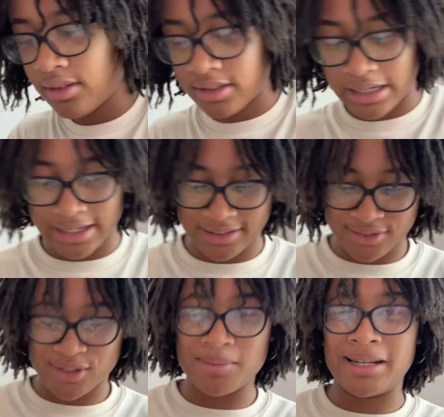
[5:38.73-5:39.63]
I had
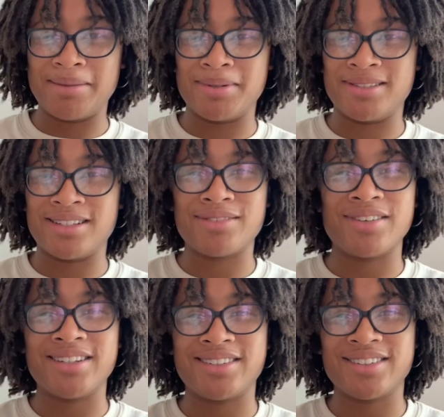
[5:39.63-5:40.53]
so many business
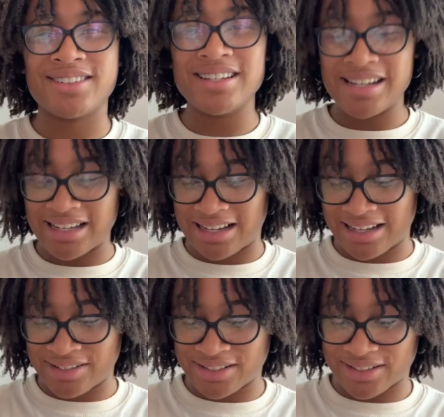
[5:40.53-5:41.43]
ventures. I
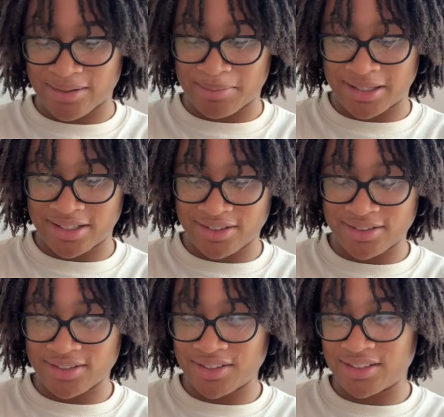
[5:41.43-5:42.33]
used to sell
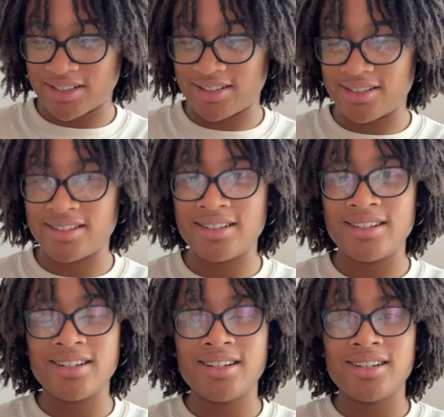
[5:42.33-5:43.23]
pillows and
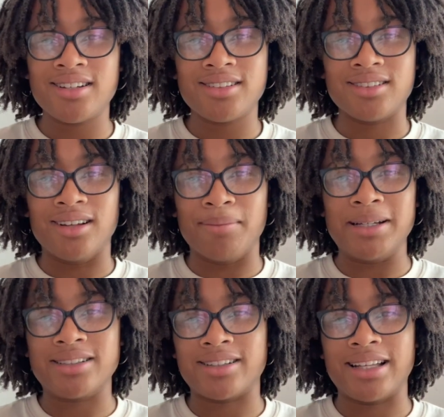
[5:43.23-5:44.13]

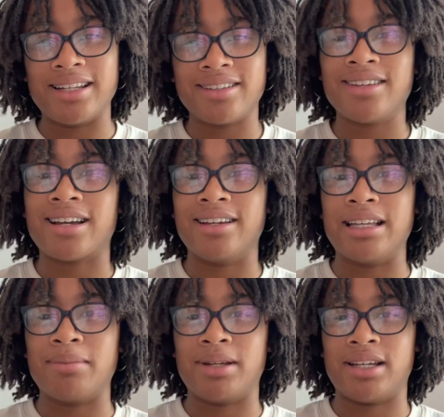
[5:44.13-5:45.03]
basically anything I could
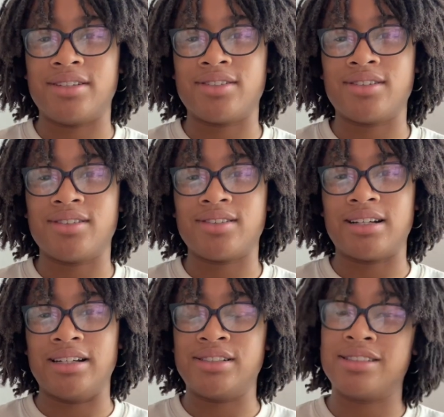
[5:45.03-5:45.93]
get my hands on.
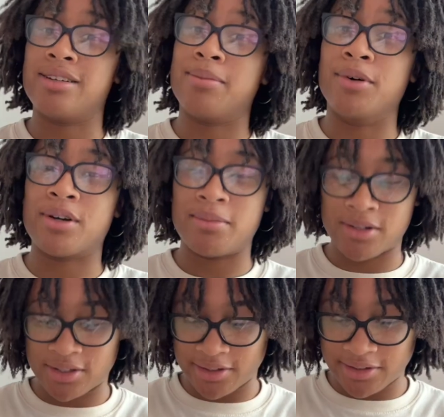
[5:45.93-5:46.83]
I used to sell Pokemon
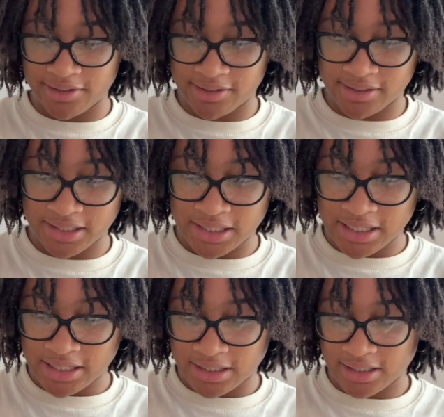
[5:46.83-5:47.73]
cards.
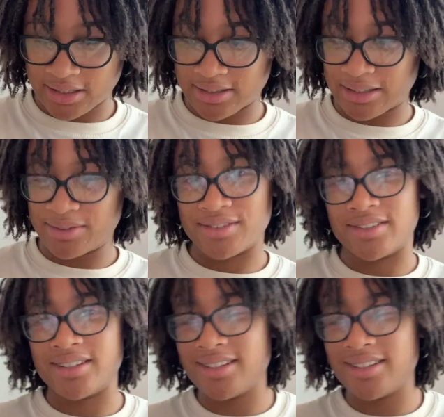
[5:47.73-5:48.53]
That was fun.